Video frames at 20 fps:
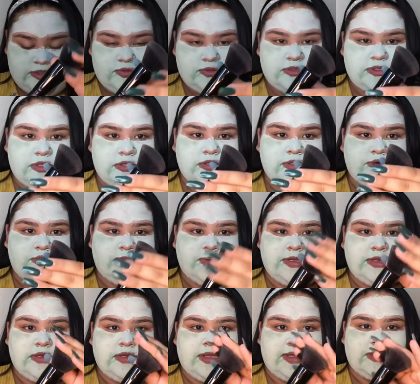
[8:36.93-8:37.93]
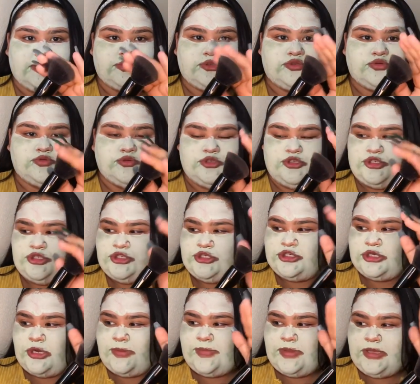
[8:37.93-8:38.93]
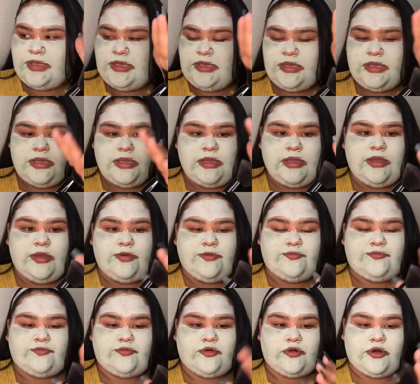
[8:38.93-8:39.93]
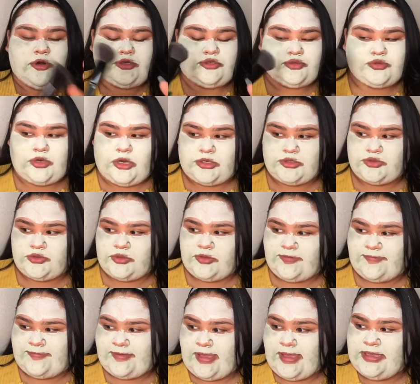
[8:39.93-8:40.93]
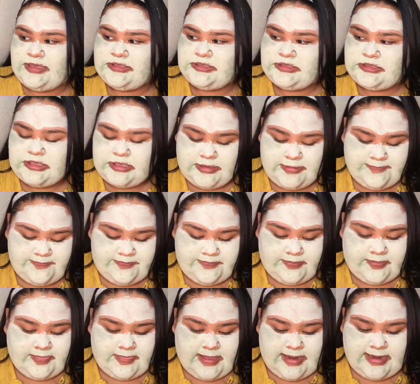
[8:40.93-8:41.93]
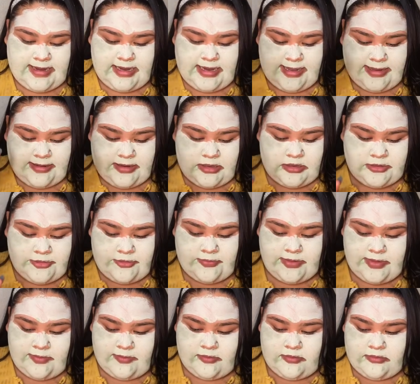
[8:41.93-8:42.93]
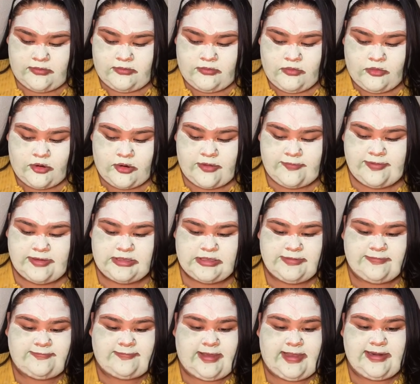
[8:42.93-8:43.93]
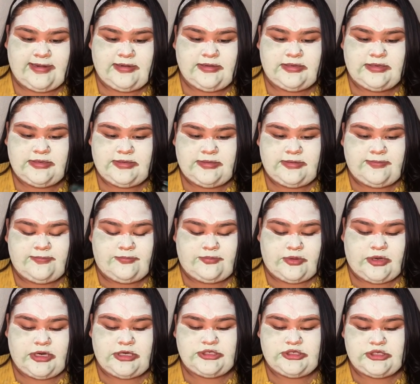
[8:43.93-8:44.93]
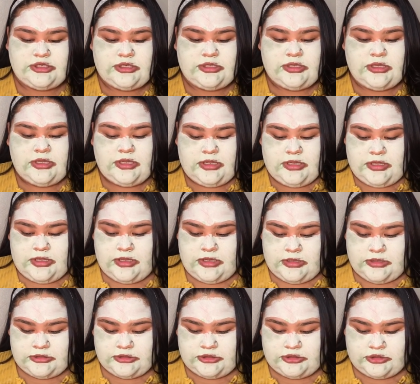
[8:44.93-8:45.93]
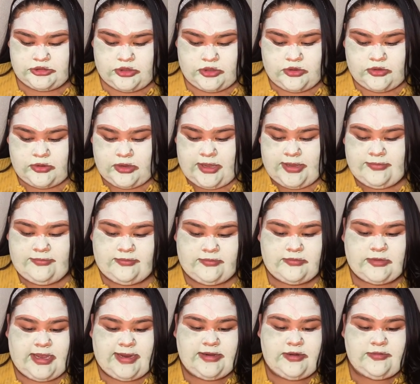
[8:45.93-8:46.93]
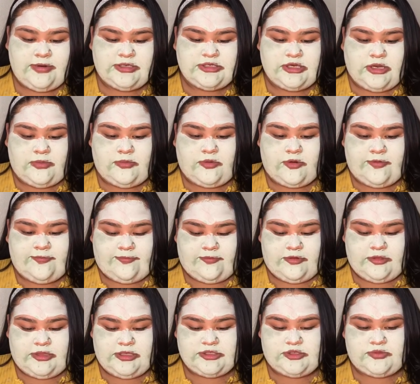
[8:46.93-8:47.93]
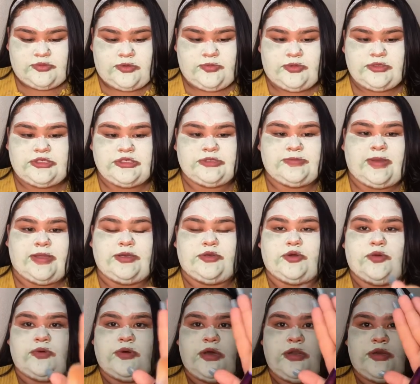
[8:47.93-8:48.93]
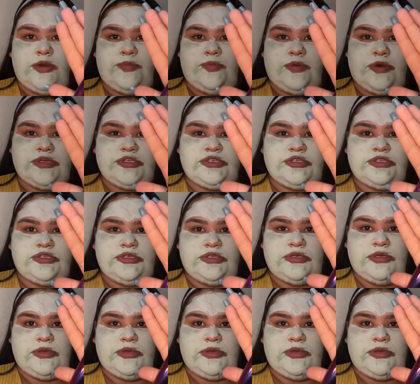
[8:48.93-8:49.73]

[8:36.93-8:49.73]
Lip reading: this one's a little bit like too chubby for to contour the face. And I like a little bit more of a defined brush. So I kind of reach out more for this one, which is my Docolor brush.